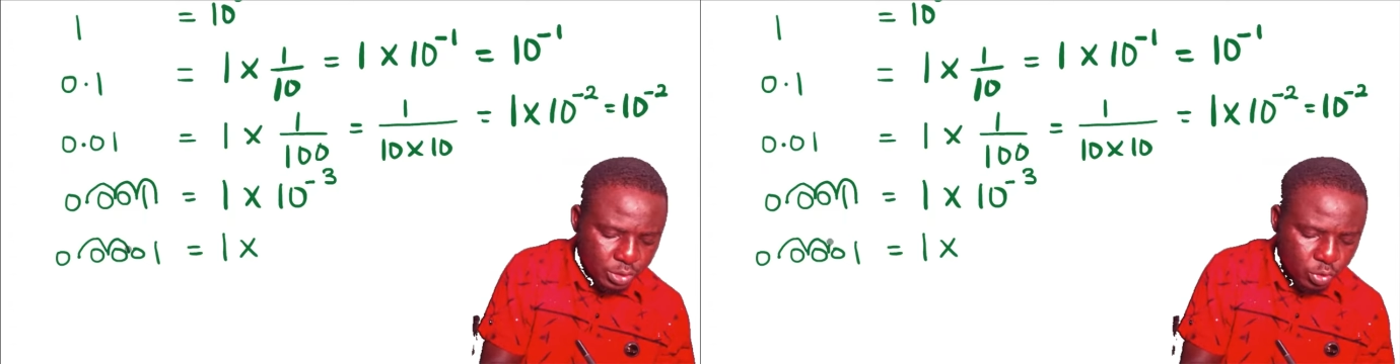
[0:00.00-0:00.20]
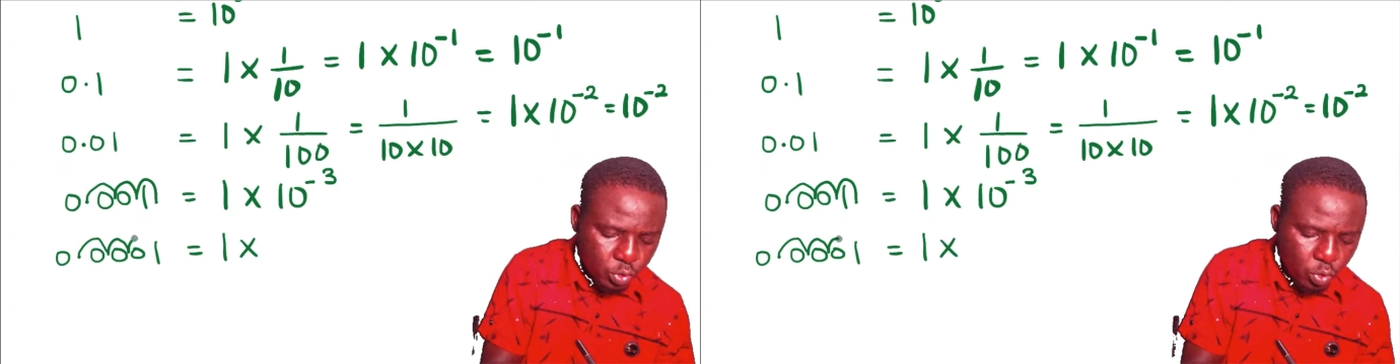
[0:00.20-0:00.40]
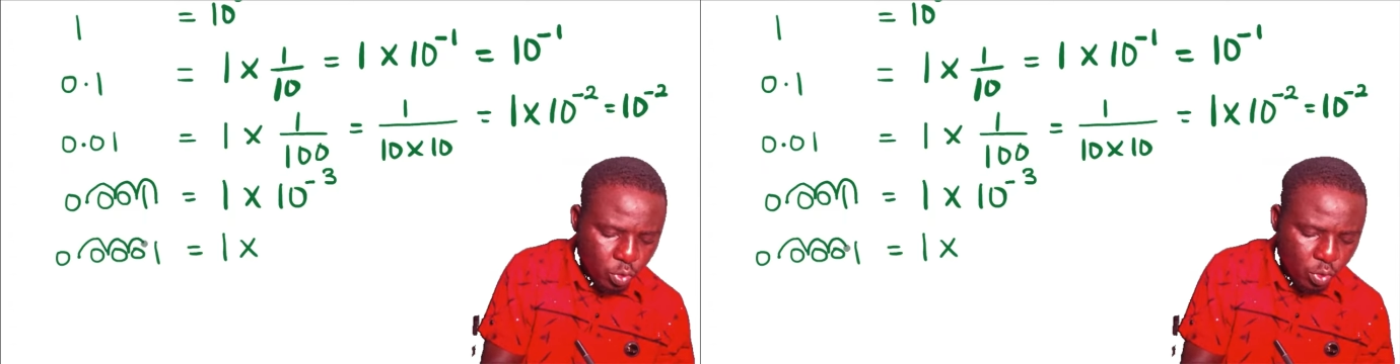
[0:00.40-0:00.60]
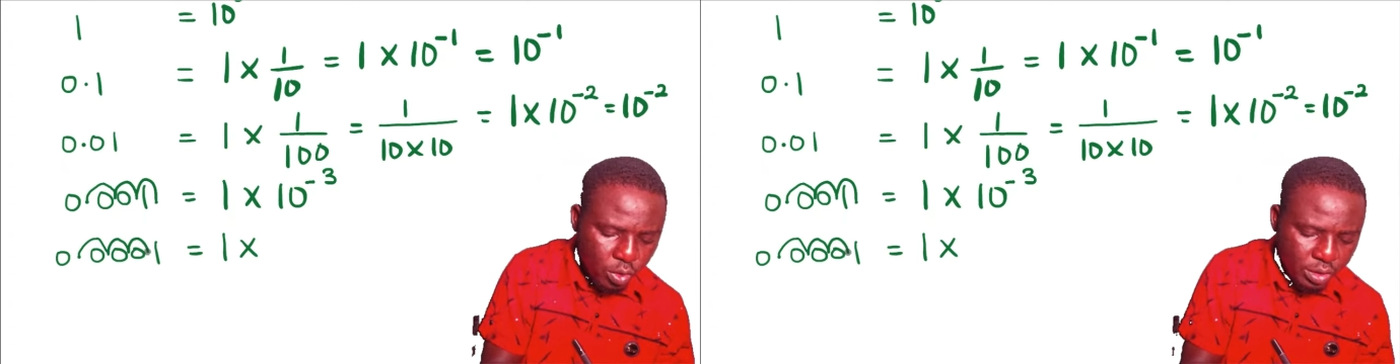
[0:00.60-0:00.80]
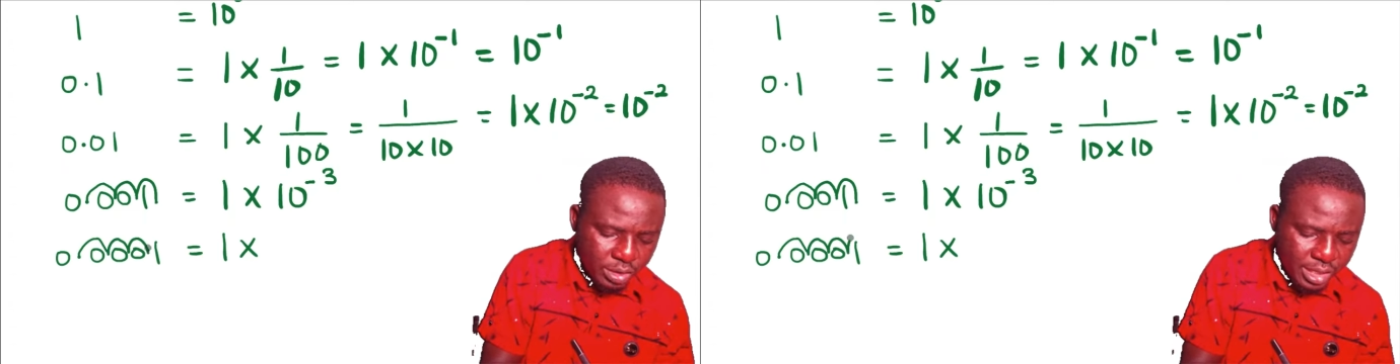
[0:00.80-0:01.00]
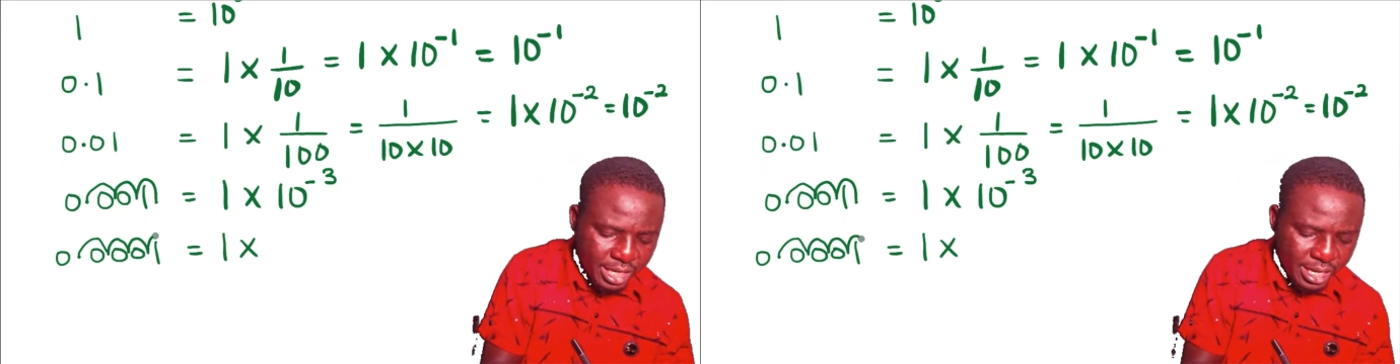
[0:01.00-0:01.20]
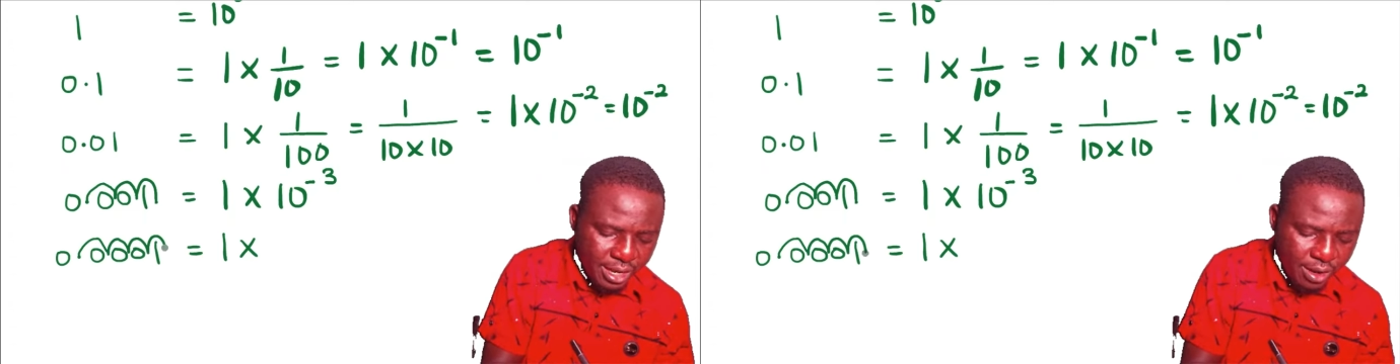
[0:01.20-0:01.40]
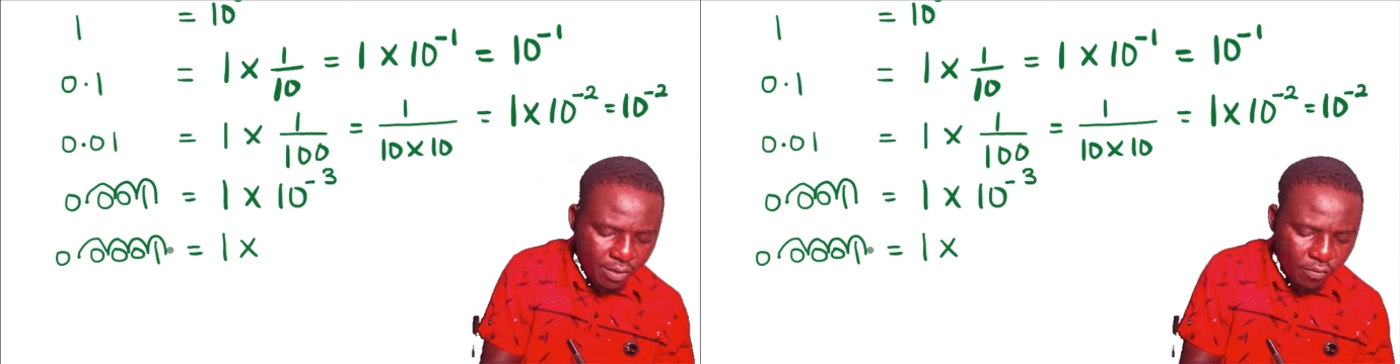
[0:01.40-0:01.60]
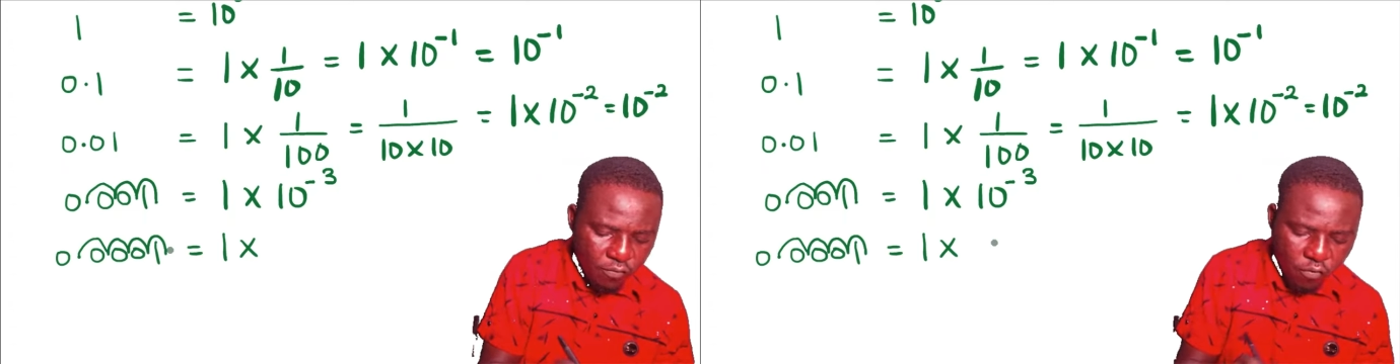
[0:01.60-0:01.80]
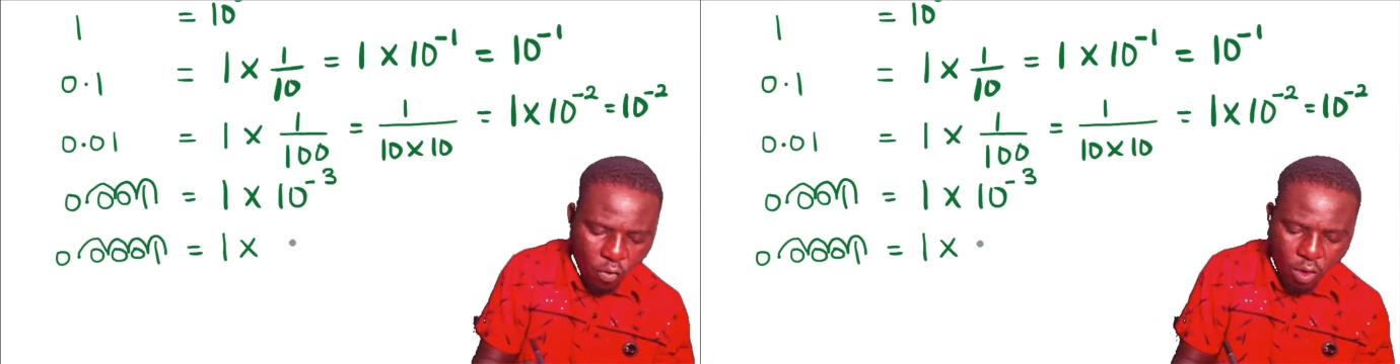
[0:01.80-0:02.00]
2, 3,
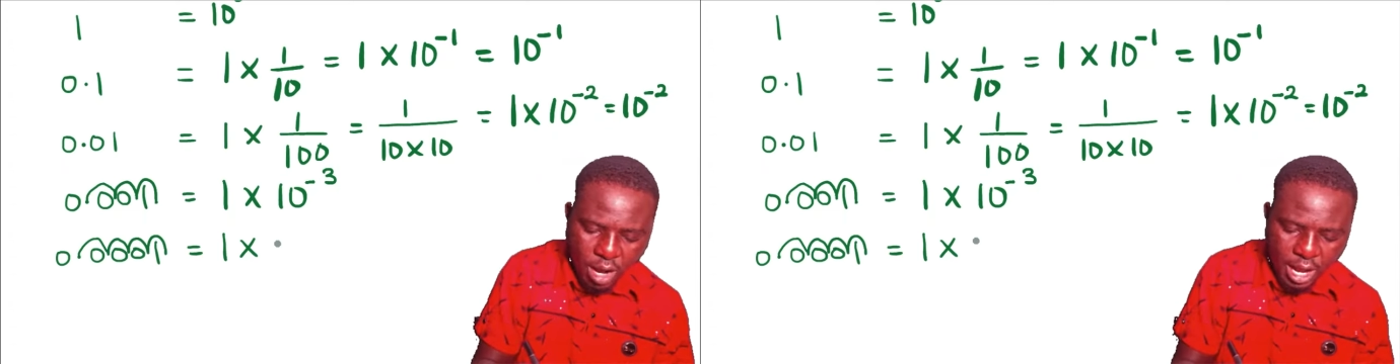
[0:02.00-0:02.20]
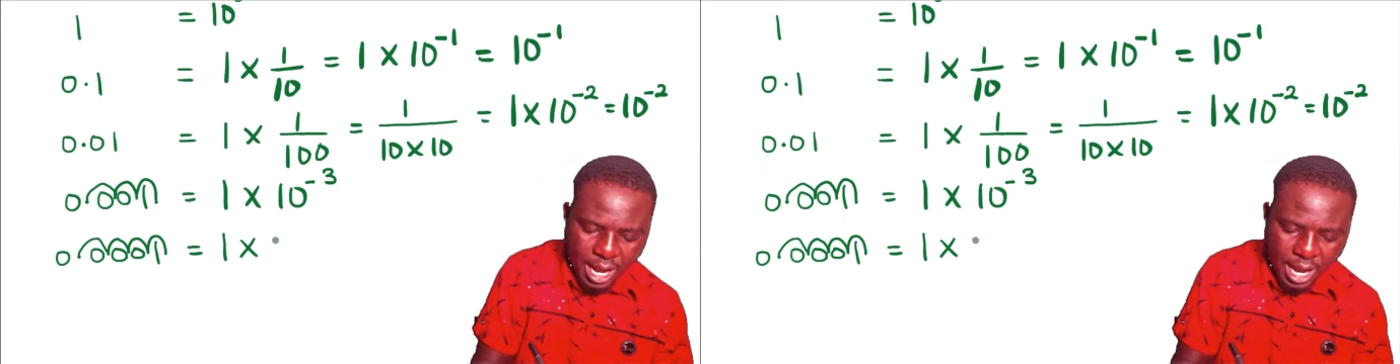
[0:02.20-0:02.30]
4.